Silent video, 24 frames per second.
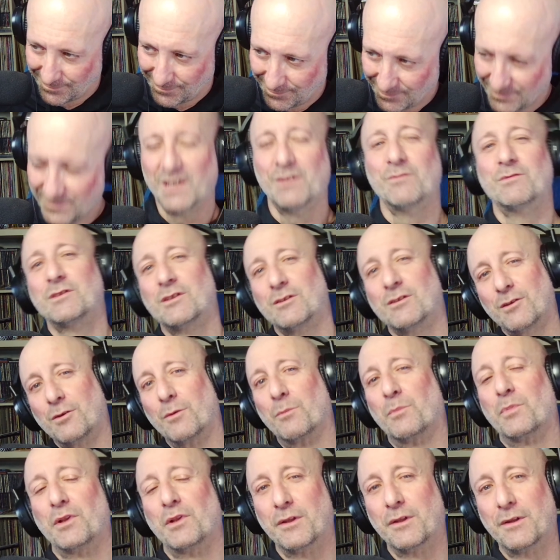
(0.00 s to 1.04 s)
That was a little
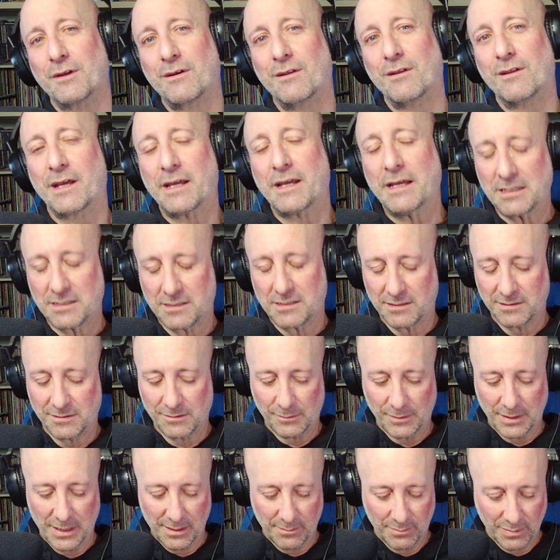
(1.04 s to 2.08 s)
political, I guess, in a
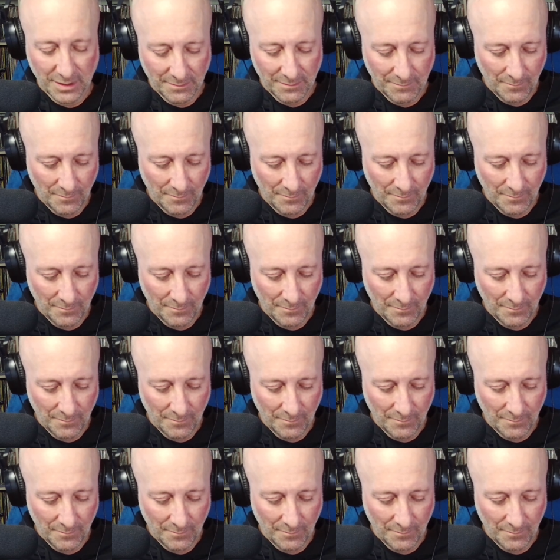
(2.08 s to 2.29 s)
way, but